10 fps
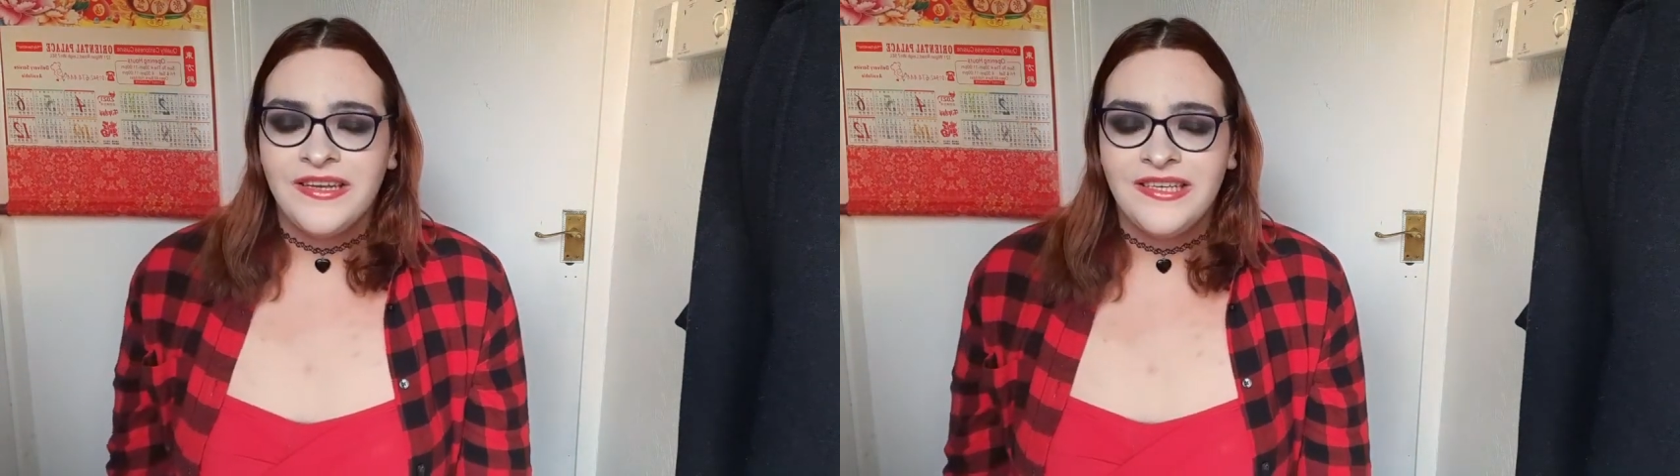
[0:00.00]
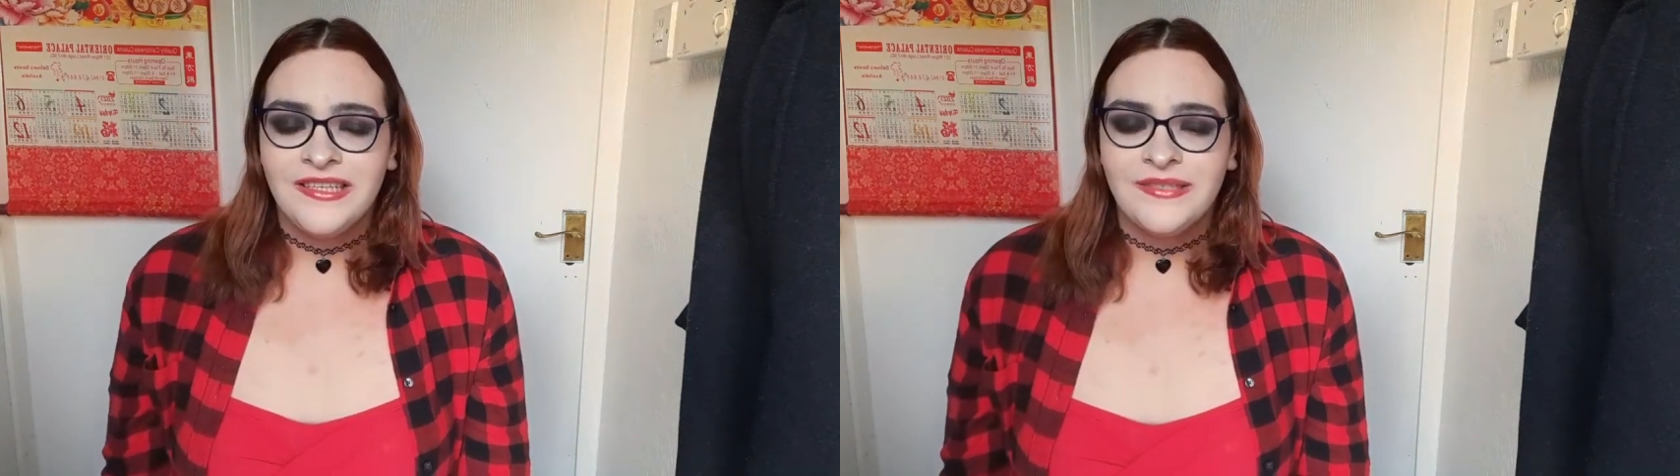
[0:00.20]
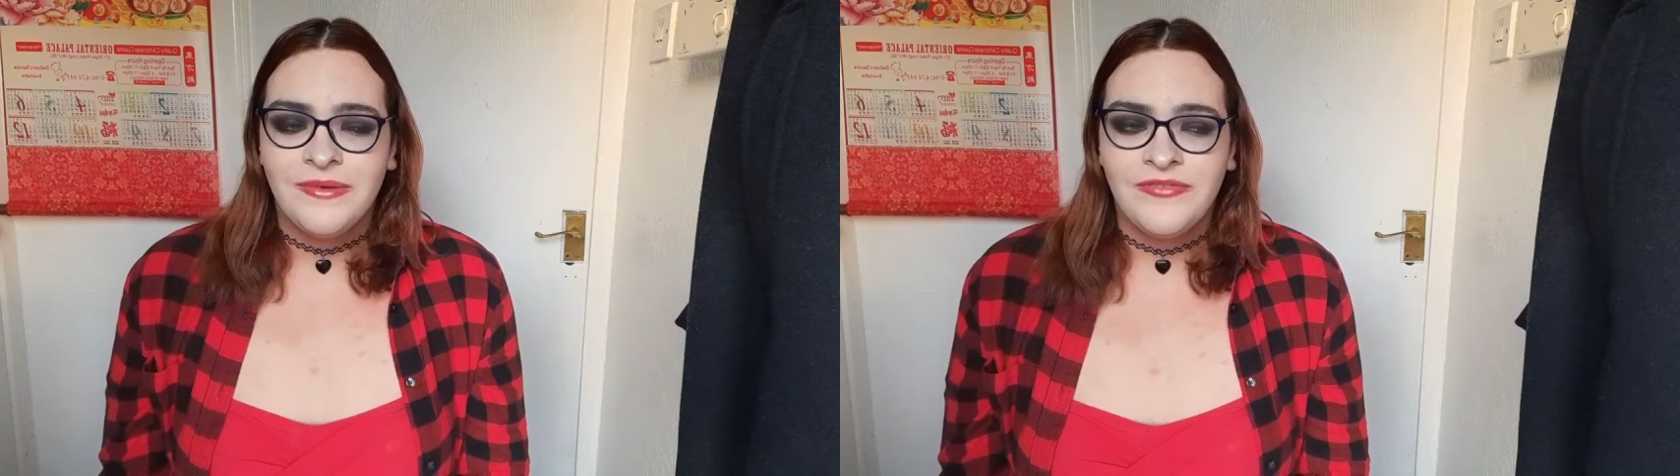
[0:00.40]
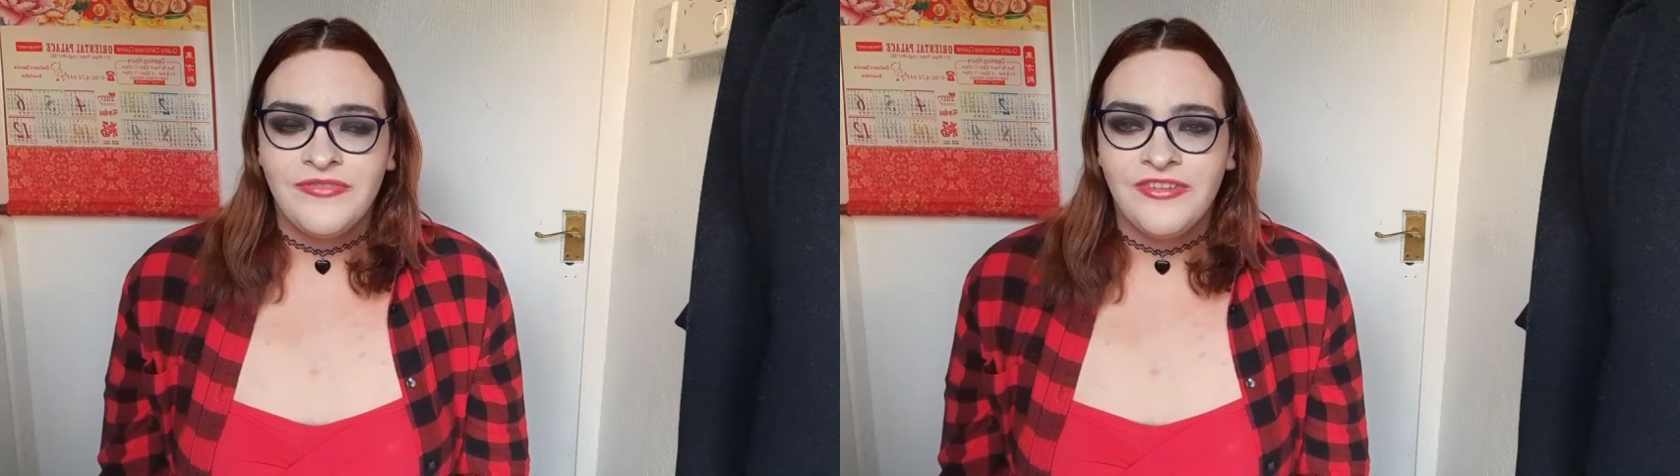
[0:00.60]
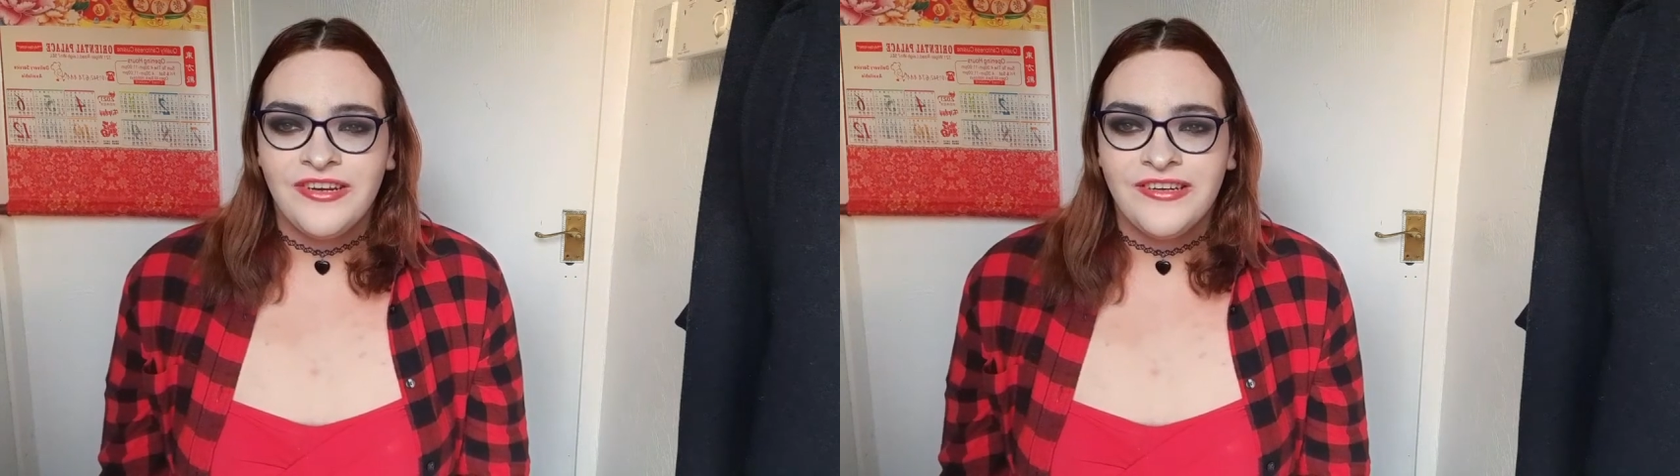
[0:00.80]
He is my
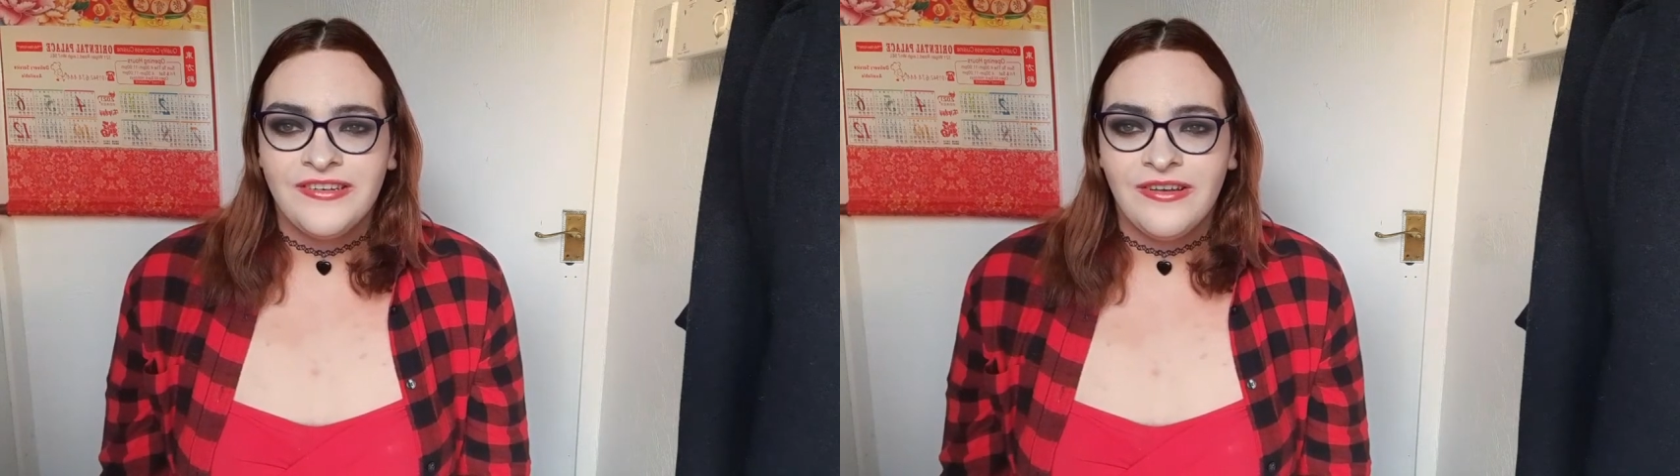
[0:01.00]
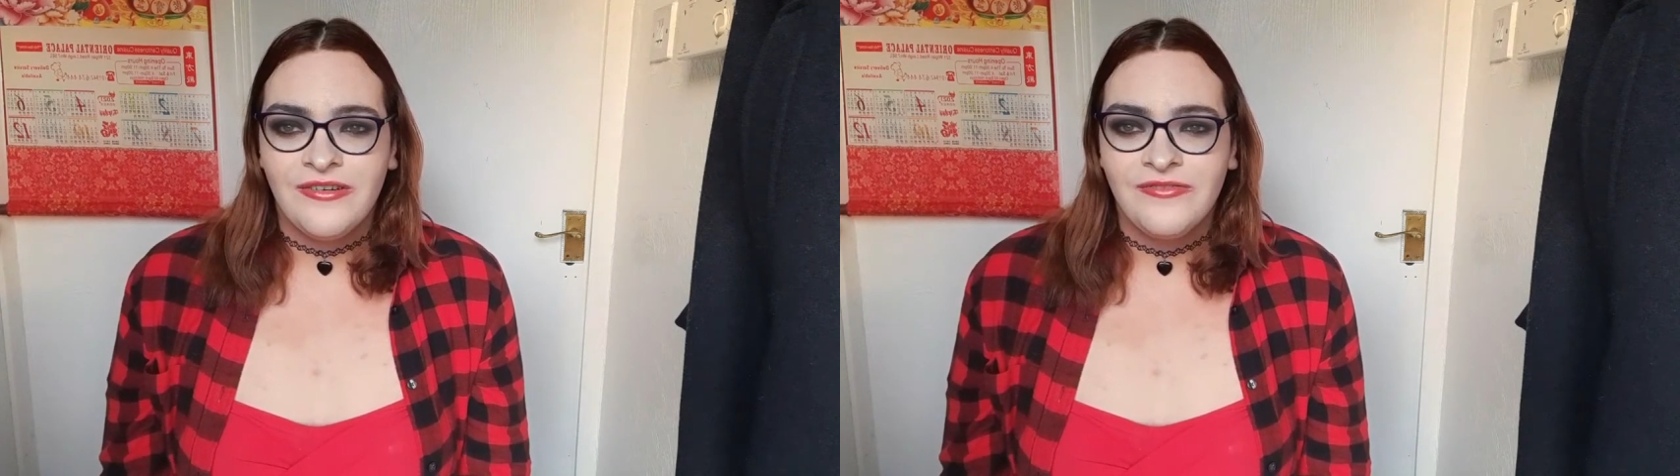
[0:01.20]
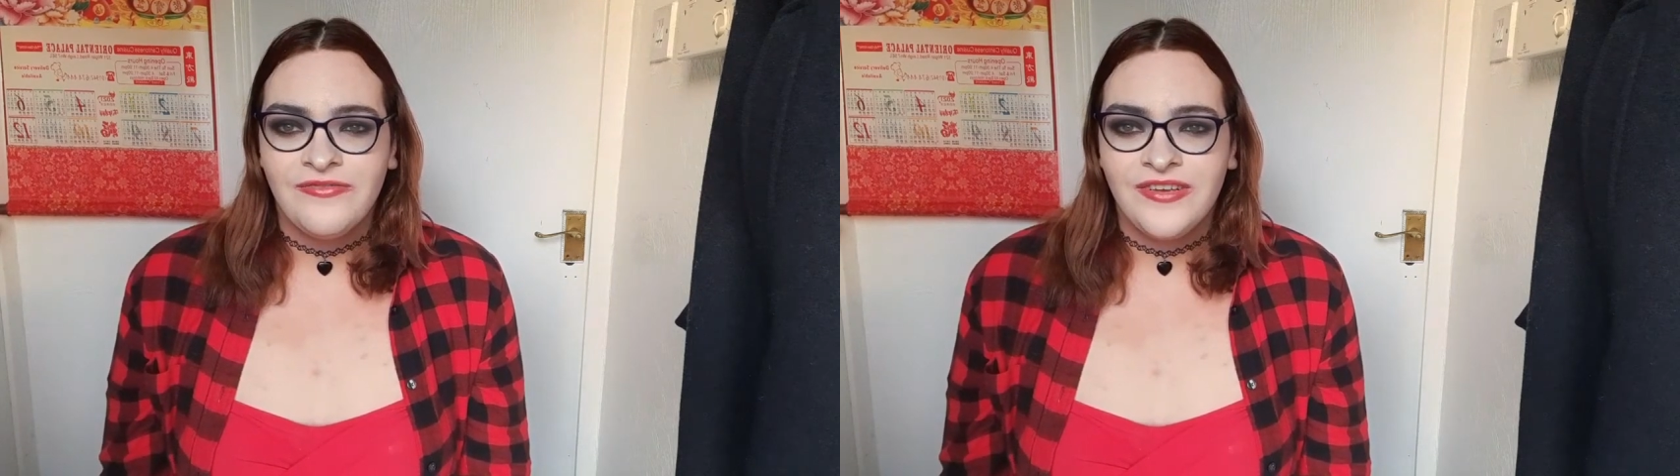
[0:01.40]
friend on